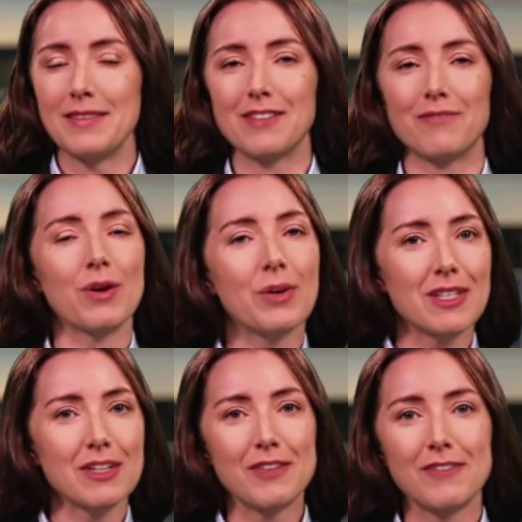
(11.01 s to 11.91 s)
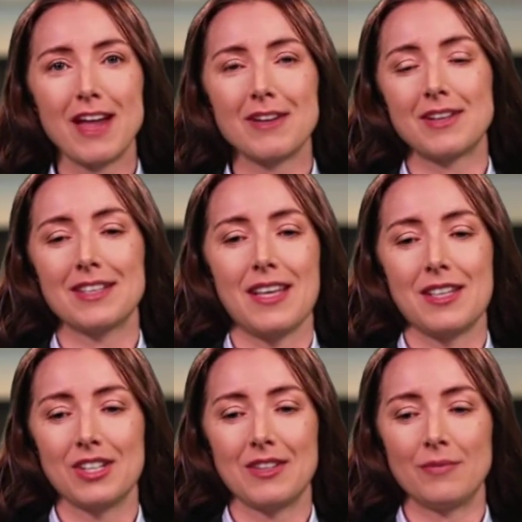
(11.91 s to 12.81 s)
The focus on the
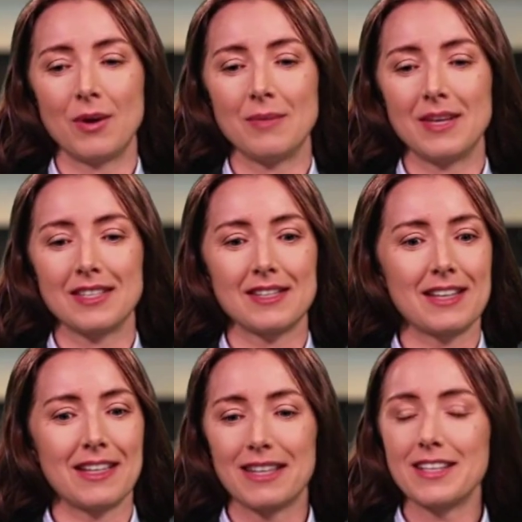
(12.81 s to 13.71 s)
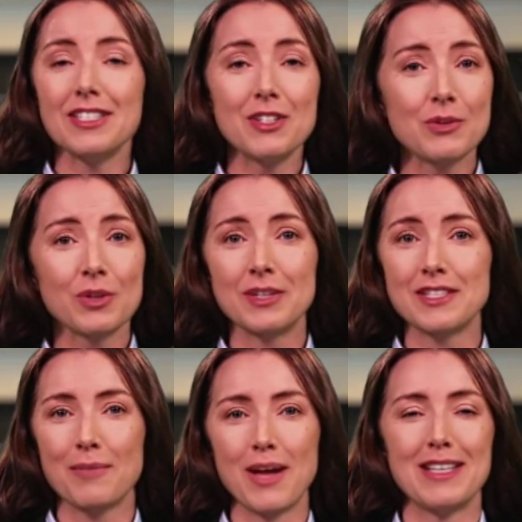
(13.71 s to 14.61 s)
valorization of pomace lignin is due to its
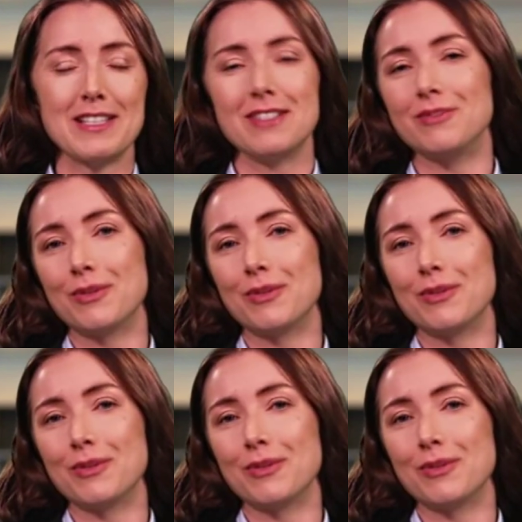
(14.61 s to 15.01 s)
abundance,